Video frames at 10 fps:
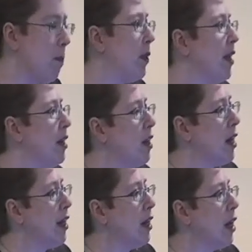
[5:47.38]
But
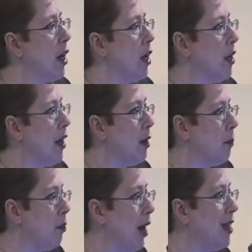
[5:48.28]
it
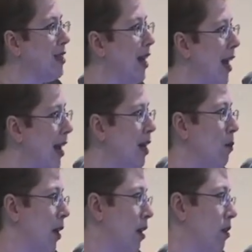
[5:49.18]
applies to any
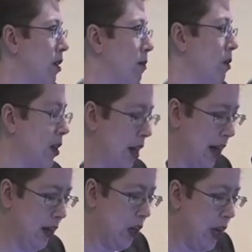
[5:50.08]
way you
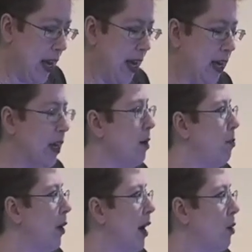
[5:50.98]
communicate. It can
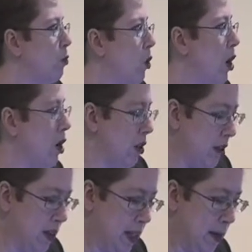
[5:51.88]
apply to
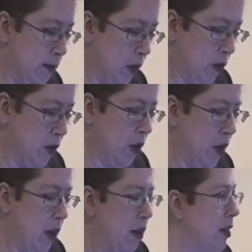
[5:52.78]
words, symbols,
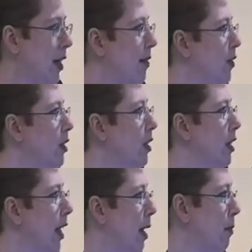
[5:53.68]
even the
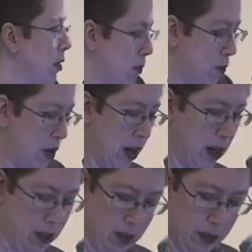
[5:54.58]
name of your
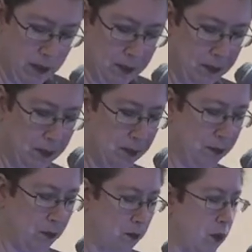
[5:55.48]
product,
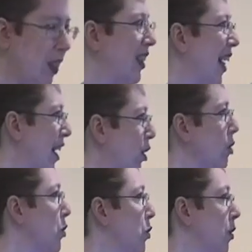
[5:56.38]

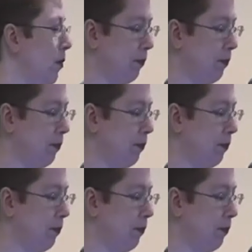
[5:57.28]
letters.